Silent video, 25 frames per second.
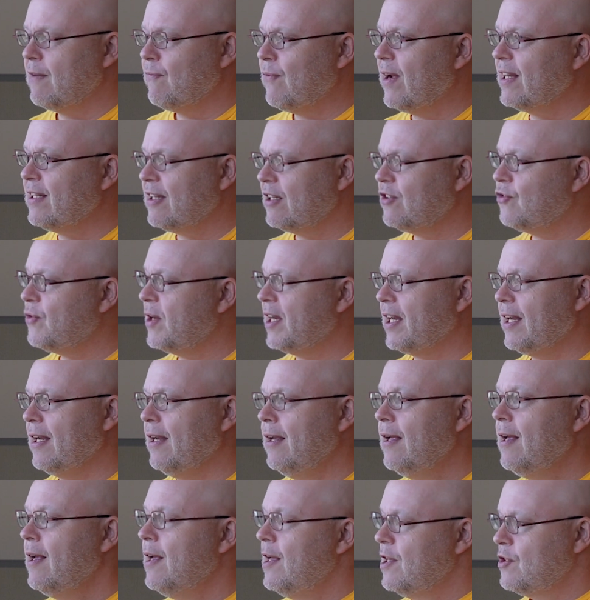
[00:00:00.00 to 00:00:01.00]
They mm-hmm. find that tricky.
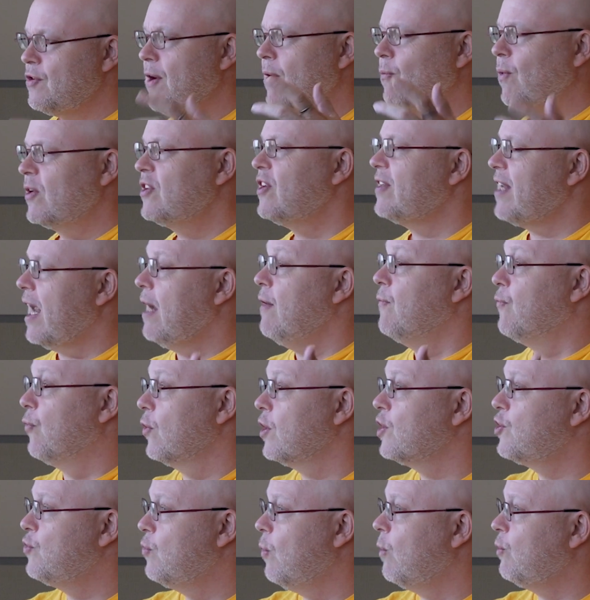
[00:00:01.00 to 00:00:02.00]
So I wanted a
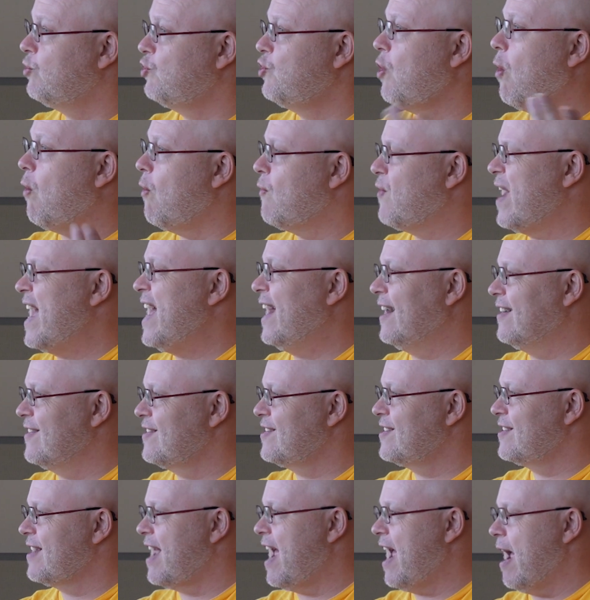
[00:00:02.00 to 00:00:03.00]
virtual show of
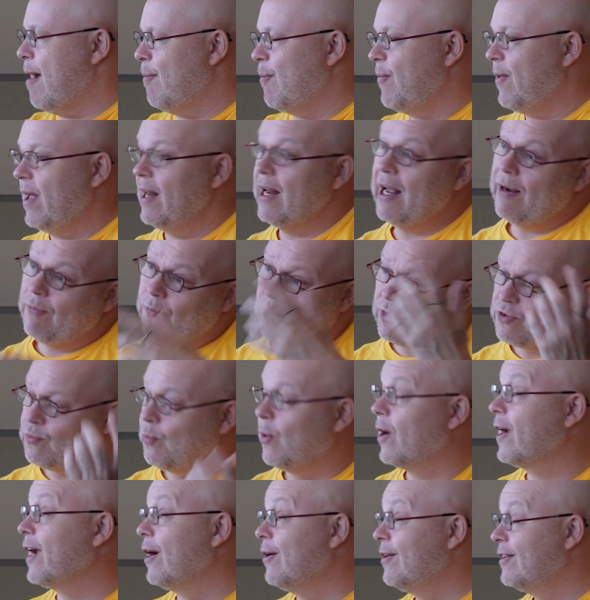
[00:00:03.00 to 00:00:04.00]
hands mm-hmm. app, and I was
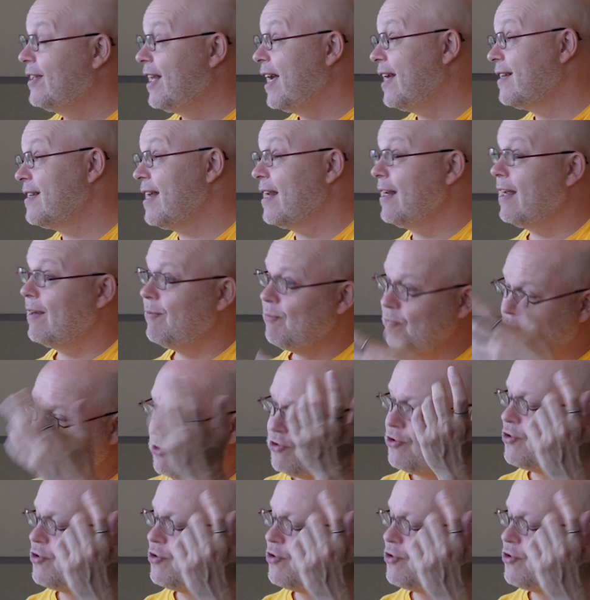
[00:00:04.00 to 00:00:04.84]
working on that, and I was